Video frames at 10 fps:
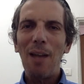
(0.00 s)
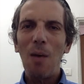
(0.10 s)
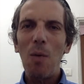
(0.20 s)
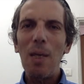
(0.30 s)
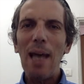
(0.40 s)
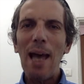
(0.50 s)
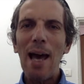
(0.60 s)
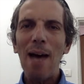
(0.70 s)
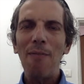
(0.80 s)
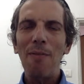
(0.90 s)
that we
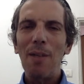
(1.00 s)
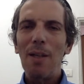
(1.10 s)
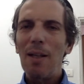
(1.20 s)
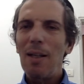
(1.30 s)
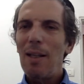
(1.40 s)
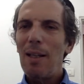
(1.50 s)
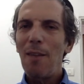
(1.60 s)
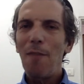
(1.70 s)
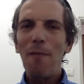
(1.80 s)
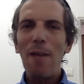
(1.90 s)
have
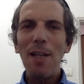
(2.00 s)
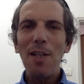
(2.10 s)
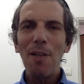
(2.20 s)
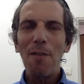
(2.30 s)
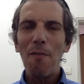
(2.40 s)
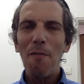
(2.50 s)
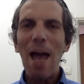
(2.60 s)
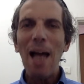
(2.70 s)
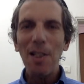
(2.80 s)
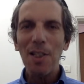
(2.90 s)
in the face of the
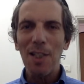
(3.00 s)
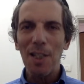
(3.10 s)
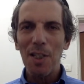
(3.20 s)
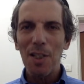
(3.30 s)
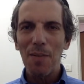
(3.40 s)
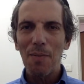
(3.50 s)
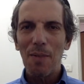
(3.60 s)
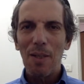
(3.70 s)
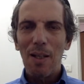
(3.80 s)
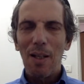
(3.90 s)
vastness
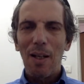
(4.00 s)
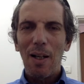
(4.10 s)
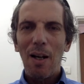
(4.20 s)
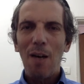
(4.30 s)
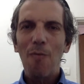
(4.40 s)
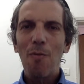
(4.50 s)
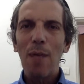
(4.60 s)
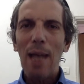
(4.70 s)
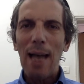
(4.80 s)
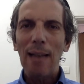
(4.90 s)
of
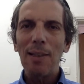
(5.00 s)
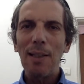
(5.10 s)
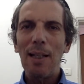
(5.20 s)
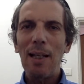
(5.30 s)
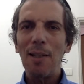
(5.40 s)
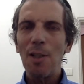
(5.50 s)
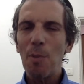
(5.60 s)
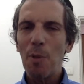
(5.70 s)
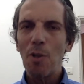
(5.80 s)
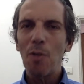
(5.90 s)
reality and the
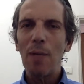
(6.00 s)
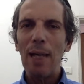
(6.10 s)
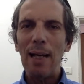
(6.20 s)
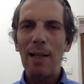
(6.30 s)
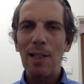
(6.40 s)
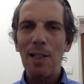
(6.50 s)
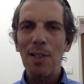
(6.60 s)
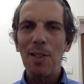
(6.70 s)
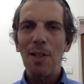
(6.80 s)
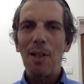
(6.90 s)
spiritual
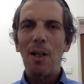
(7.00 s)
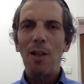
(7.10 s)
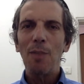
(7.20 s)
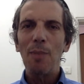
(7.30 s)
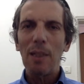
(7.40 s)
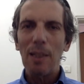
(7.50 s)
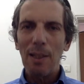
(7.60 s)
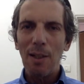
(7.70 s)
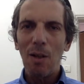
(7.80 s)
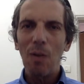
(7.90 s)
realities,
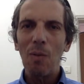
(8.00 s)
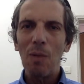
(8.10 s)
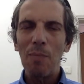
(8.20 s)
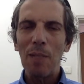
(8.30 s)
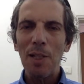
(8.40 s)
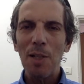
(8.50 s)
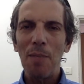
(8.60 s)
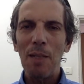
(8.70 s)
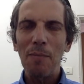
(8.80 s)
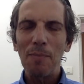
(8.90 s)
ultimately the Holy One, blessed
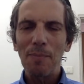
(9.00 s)
be,